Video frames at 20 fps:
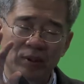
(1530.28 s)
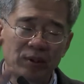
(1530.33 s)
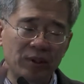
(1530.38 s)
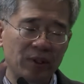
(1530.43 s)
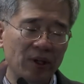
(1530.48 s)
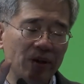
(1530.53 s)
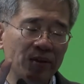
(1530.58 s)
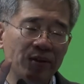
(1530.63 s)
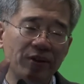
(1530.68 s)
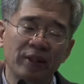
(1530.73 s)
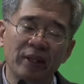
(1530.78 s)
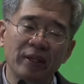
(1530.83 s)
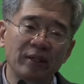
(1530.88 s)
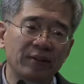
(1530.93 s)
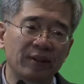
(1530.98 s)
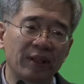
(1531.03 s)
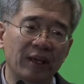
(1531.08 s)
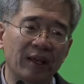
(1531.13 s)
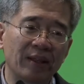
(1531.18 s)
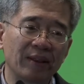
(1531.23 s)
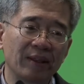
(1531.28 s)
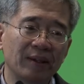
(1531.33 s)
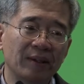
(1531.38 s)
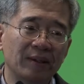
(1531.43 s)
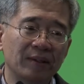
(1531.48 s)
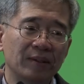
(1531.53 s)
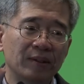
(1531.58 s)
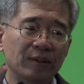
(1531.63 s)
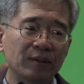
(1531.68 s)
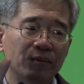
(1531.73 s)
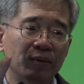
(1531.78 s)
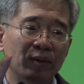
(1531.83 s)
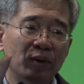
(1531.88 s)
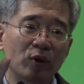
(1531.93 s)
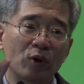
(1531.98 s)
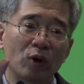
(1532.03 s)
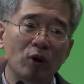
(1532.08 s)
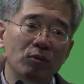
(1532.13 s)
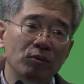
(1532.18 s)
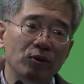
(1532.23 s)
Don't think that the
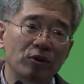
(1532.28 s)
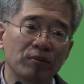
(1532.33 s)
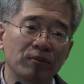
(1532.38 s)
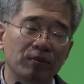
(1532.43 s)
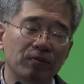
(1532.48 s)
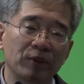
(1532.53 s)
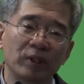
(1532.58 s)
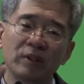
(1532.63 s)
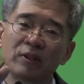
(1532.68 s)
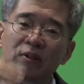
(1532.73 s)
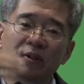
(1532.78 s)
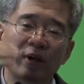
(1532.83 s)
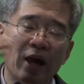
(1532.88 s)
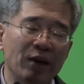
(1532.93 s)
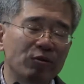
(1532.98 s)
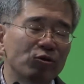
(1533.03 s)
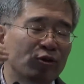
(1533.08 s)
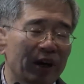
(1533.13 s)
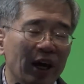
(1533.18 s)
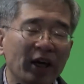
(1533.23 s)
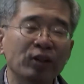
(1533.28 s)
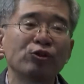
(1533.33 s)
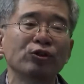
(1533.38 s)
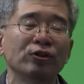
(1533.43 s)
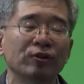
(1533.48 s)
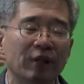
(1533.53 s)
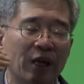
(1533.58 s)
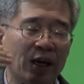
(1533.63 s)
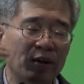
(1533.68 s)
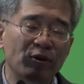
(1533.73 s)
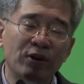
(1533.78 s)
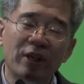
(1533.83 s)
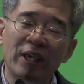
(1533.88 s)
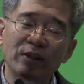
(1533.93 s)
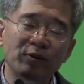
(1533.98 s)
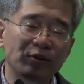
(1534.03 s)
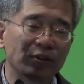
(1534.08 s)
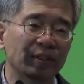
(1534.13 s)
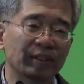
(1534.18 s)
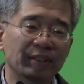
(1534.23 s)
role of education.
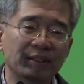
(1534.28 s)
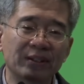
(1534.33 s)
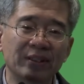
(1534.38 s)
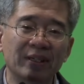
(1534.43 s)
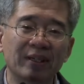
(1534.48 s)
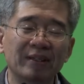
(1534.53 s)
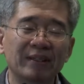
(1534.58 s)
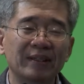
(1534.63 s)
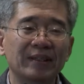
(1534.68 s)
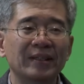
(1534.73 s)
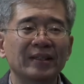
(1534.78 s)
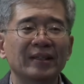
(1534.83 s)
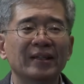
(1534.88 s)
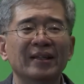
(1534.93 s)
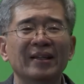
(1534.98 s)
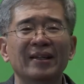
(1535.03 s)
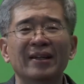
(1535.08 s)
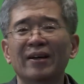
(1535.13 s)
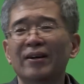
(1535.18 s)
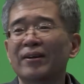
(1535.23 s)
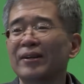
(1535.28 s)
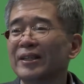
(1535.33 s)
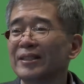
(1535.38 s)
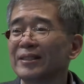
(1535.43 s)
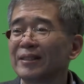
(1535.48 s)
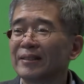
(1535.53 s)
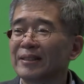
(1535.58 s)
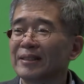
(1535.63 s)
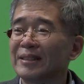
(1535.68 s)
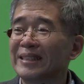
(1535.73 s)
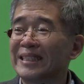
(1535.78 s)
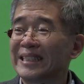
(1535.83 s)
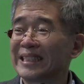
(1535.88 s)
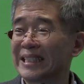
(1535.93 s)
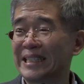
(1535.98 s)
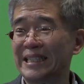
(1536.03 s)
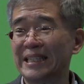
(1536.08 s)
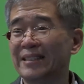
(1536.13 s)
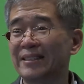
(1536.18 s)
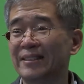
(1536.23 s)
Education is learning
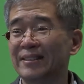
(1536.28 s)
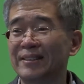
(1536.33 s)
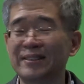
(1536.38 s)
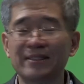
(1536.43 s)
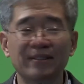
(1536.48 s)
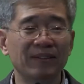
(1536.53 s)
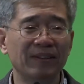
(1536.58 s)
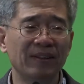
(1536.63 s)
skills.